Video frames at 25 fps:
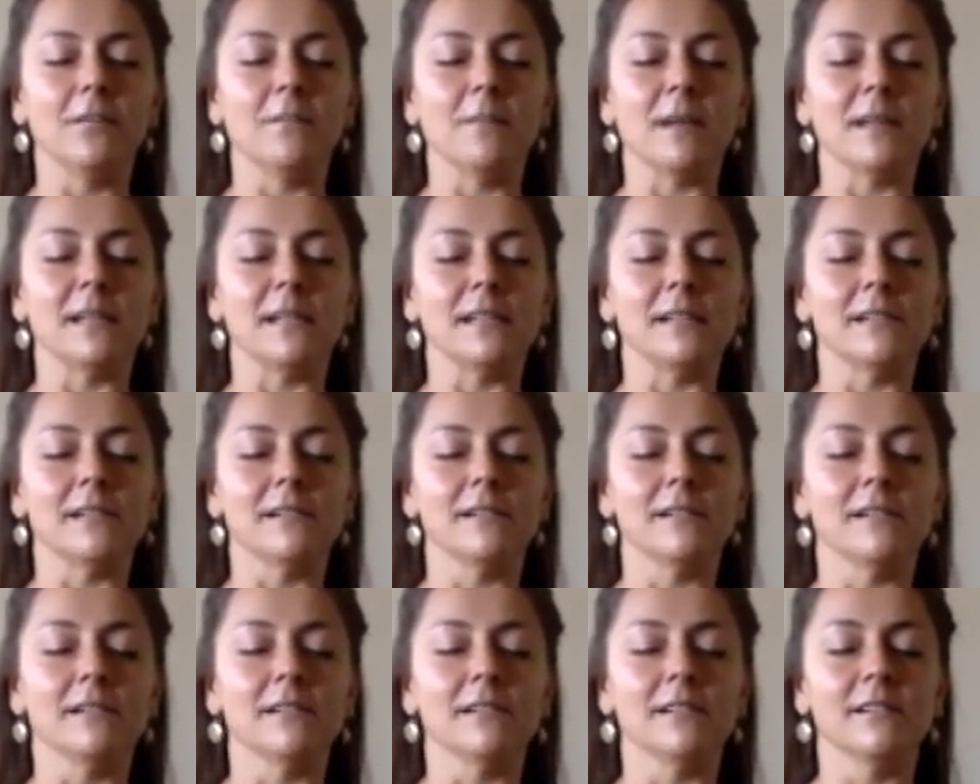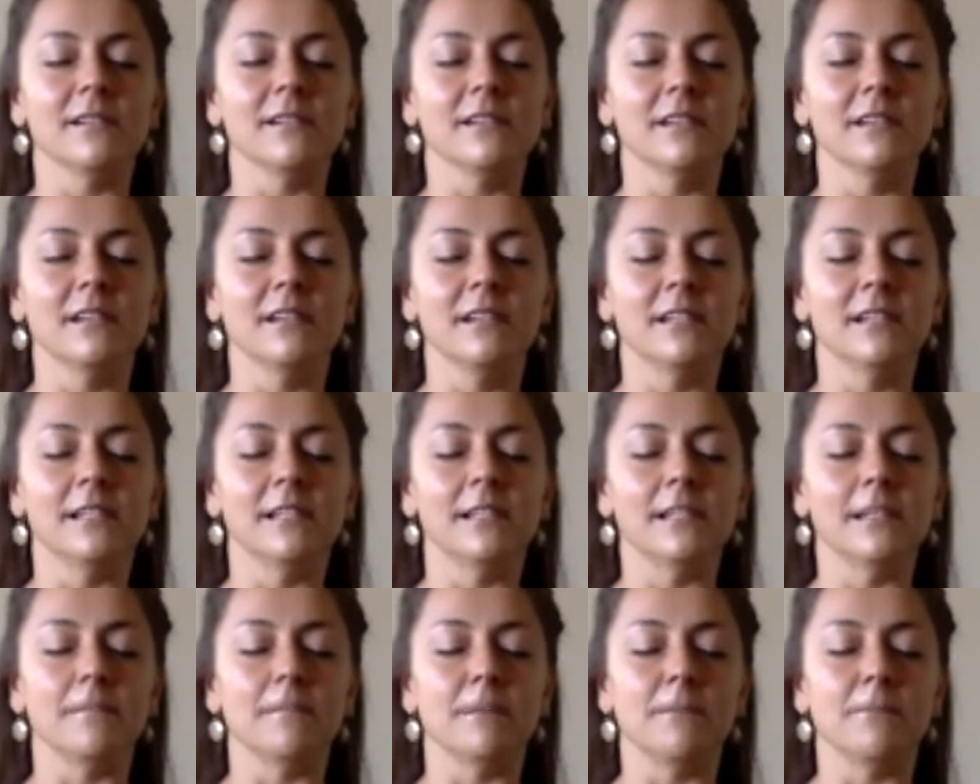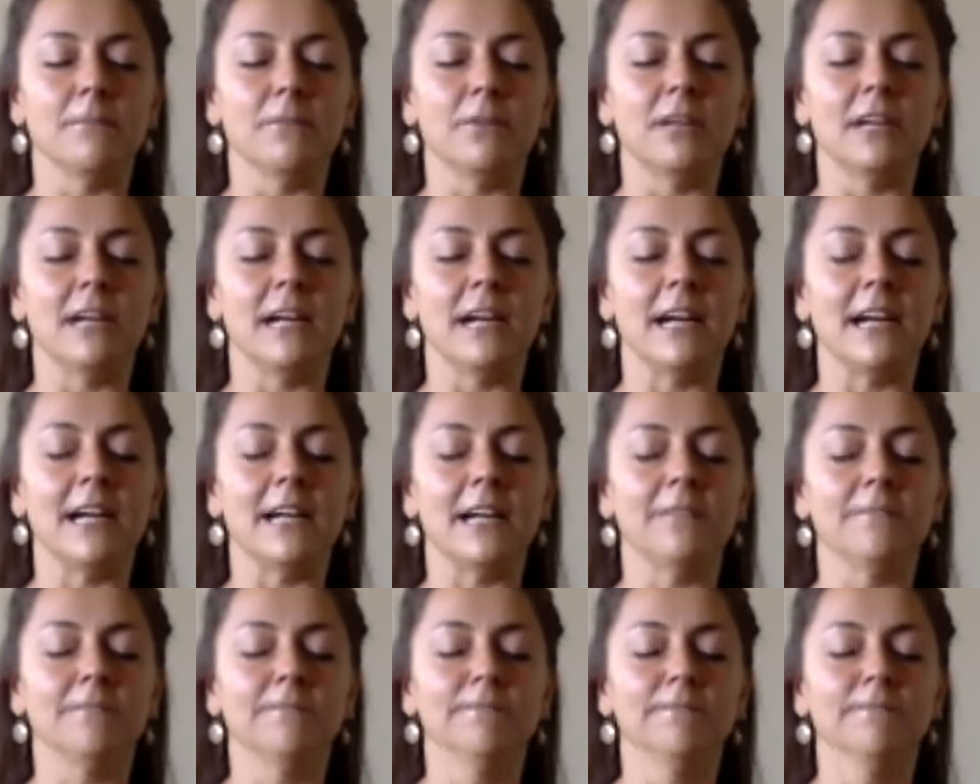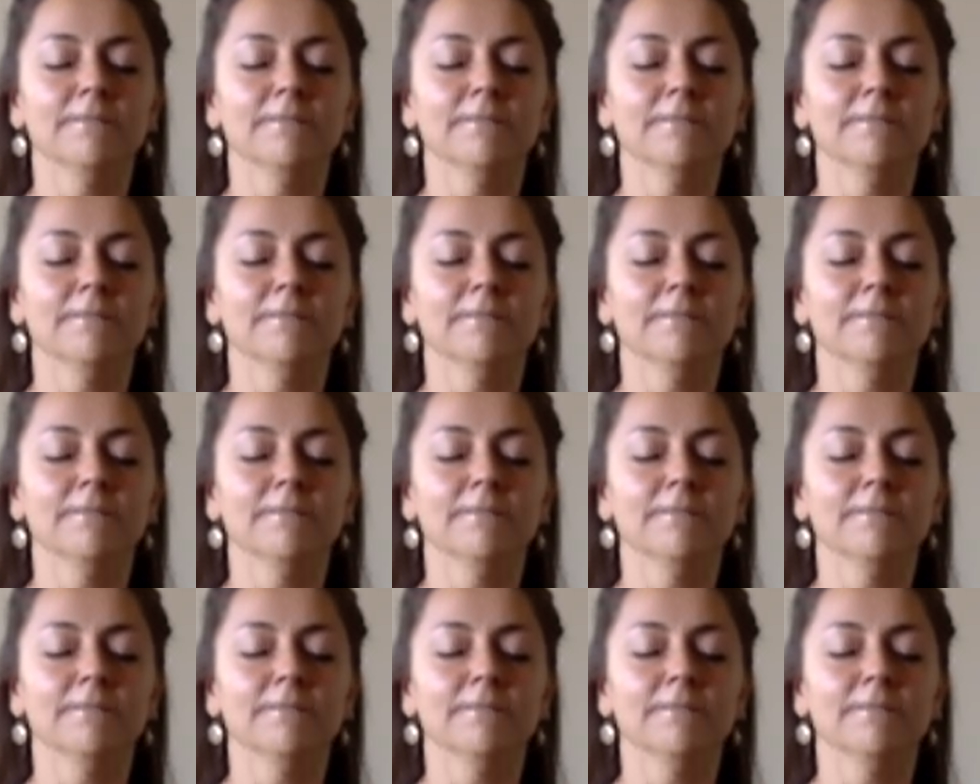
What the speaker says: muscles. Sip in more air.